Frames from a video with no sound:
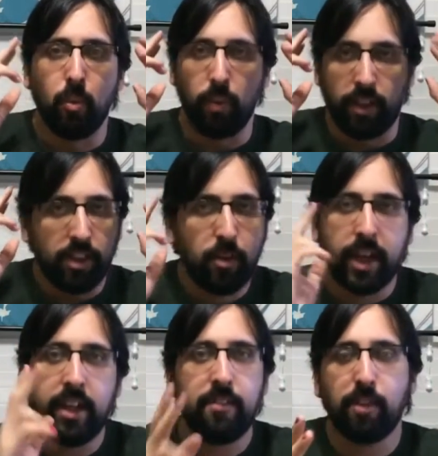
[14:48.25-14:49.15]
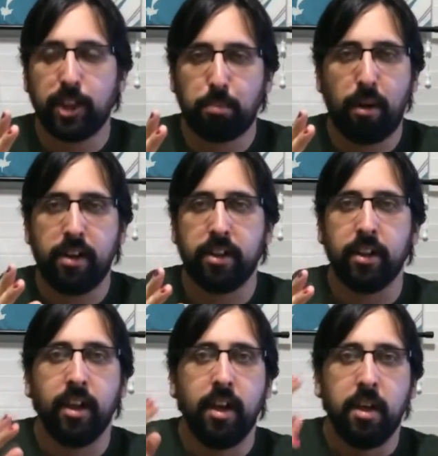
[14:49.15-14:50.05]
we're gonna do Alien versus
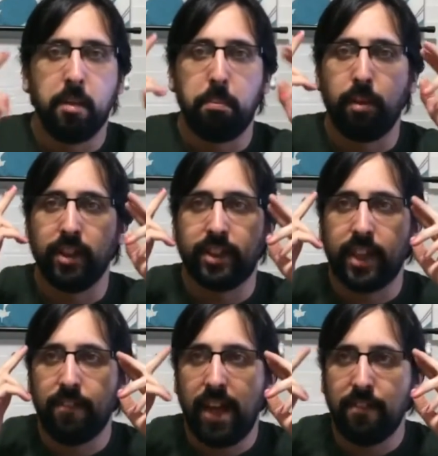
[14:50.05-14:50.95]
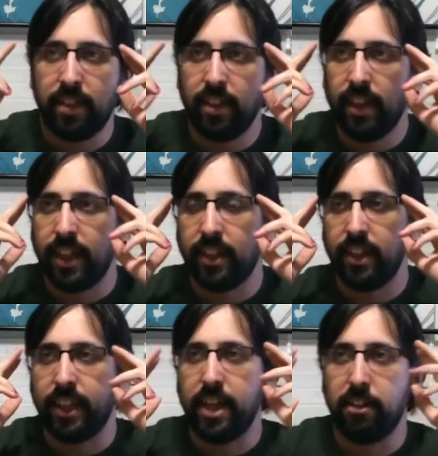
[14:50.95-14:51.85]
Predator, but instead of having like
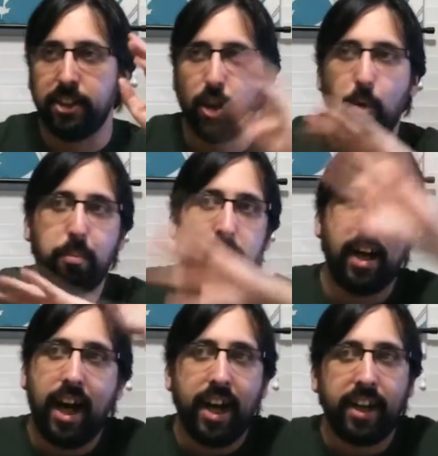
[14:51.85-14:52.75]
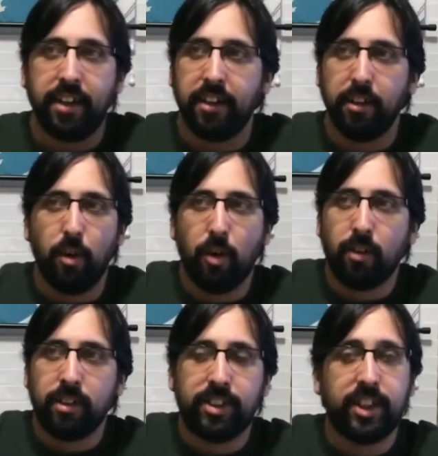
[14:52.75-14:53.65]
like you know this whole plot and
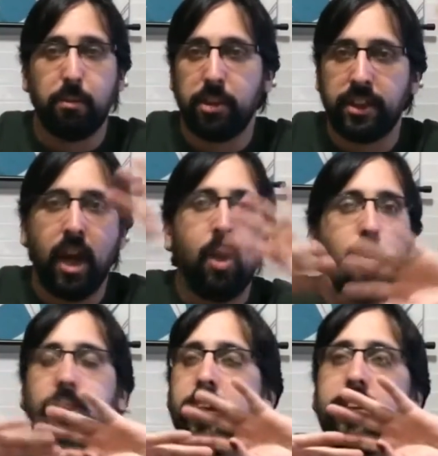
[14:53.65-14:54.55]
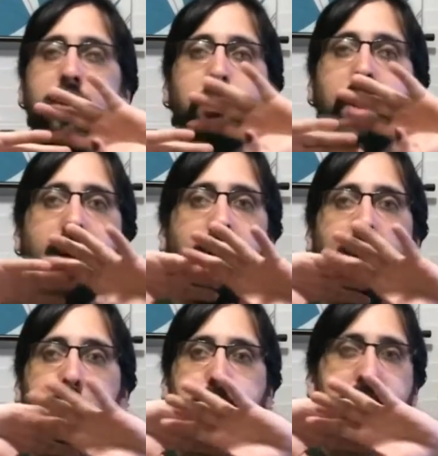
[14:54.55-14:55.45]
lore and shit, we're just we're gonna do
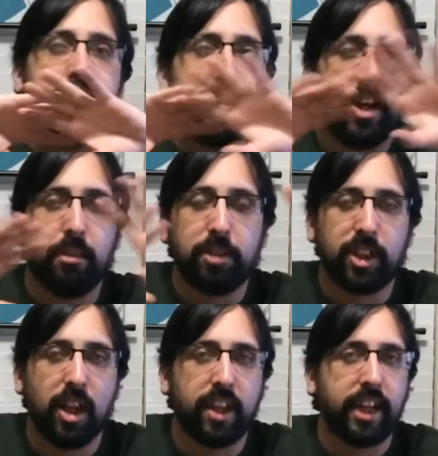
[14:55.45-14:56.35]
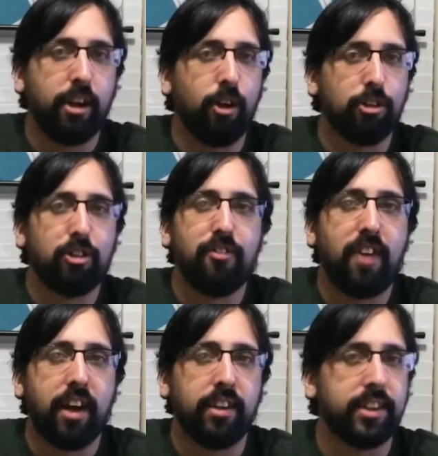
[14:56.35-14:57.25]
a big dumb schlocky ultra
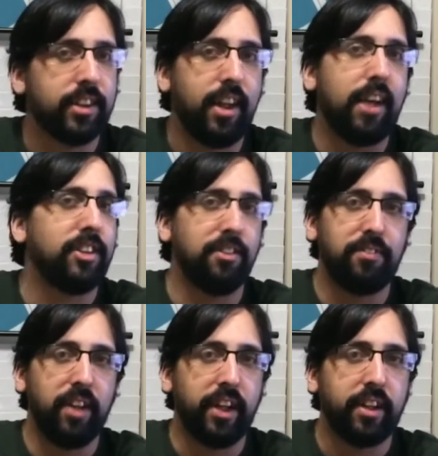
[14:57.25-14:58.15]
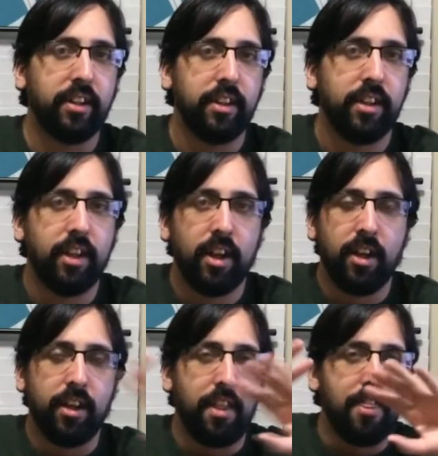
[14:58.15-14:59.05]
violent slasher flick.
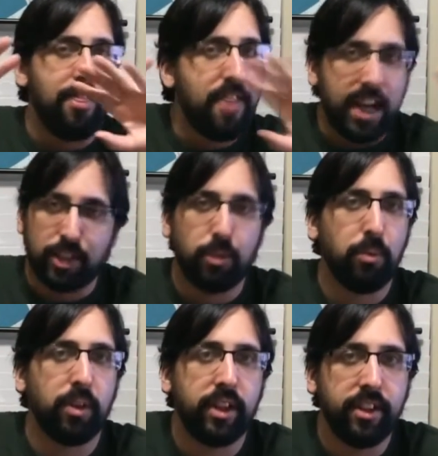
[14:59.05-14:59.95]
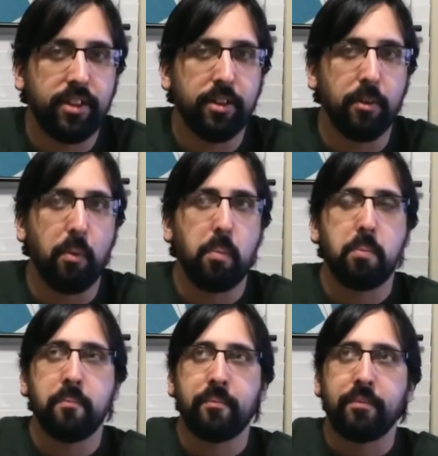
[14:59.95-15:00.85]
That's what we're gonna do,
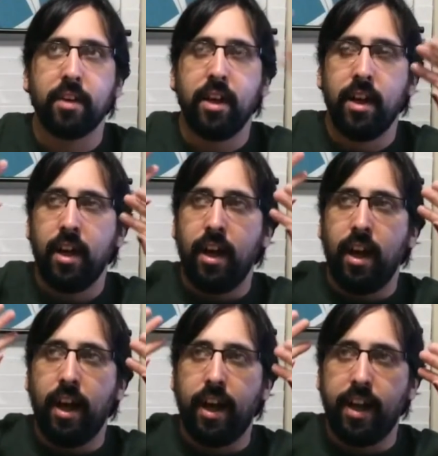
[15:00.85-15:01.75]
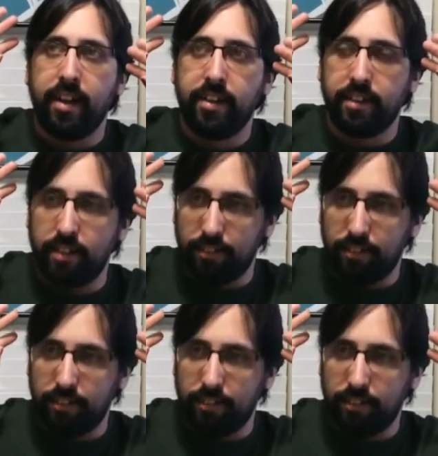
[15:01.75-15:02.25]
and